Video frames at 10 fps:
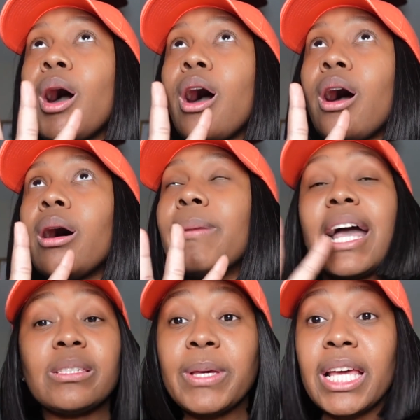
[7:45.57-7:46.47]

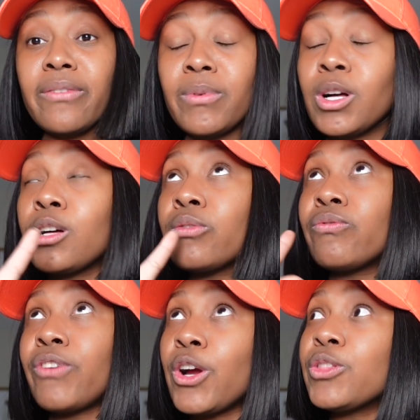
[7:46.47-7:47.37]
as we get
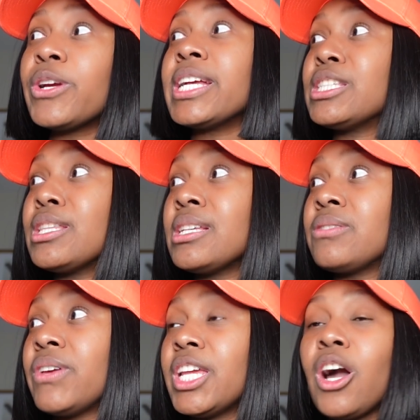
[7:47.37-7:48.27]
further into
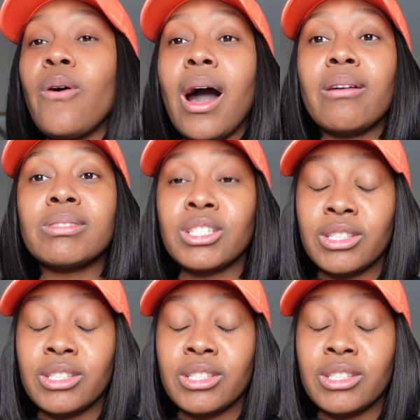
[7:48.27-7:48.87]
this video, I'll